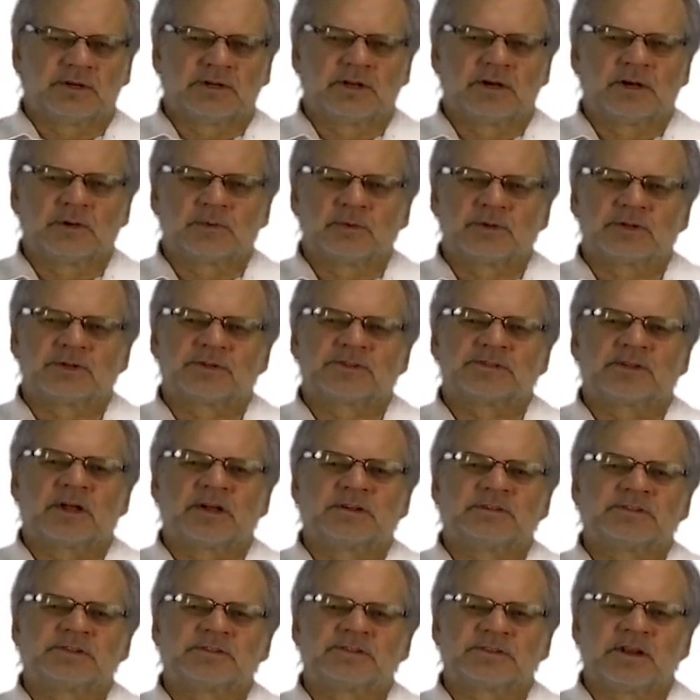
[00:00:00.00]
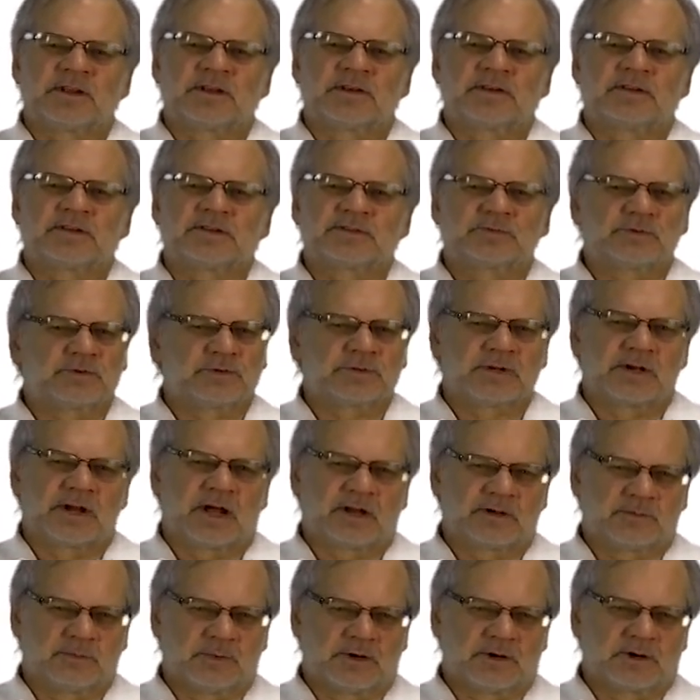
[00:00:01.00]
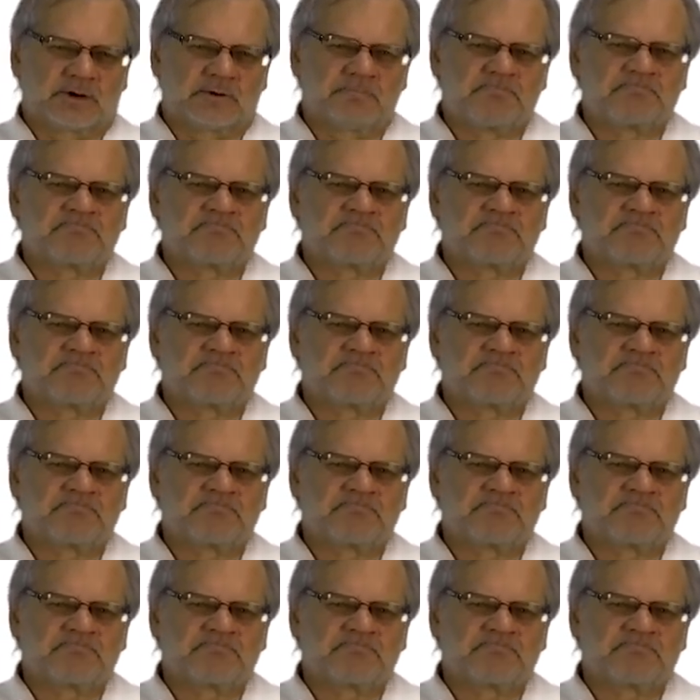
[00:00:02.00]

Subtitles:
dealing with the states, is that this was a nightmare.